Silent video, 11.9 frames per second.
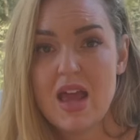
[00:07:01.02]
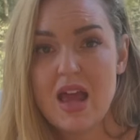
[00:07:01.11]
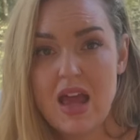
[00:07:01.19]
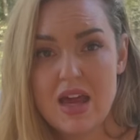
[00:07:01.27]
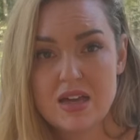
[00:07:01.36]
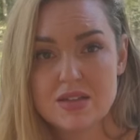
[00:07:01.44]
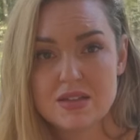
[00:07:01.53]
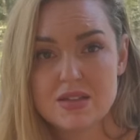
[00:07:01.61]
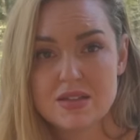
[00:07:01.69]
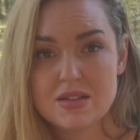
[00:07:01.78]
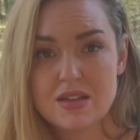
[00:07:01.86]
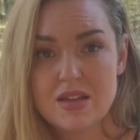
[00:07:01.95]
And
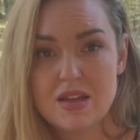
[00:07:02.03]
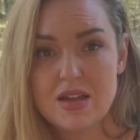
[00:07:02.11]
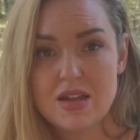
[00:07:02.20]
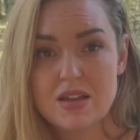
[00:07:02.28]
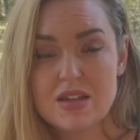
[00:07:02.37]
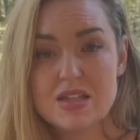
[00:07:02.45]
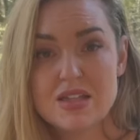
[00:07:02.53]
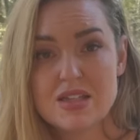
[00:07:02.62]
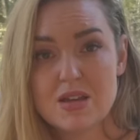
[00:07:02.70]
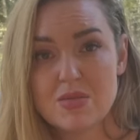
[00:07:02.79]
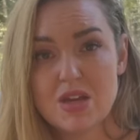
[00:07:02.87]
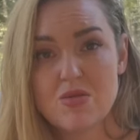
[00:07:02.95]
this is
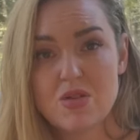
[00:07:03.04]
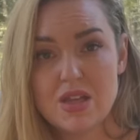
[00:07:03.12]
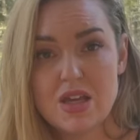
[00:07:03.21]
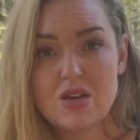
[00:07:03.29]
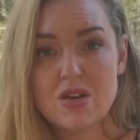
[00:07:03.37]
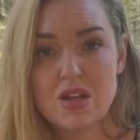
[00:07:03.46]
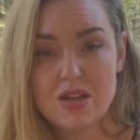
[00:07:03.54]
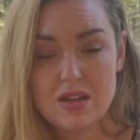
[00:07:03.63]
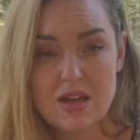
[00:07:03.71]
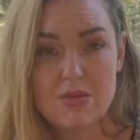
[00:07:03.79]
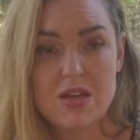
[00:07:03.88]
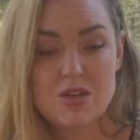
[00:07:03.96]
something really
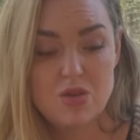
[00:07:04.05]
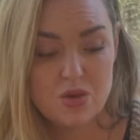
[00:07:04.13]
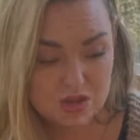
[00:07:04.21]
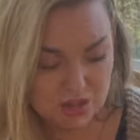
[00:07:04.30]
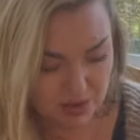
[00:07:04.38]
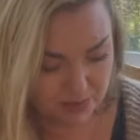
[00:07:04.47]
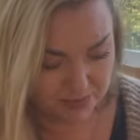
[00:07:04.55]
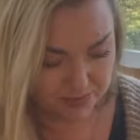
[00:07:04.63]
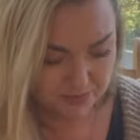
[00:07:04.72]
good coming towards you.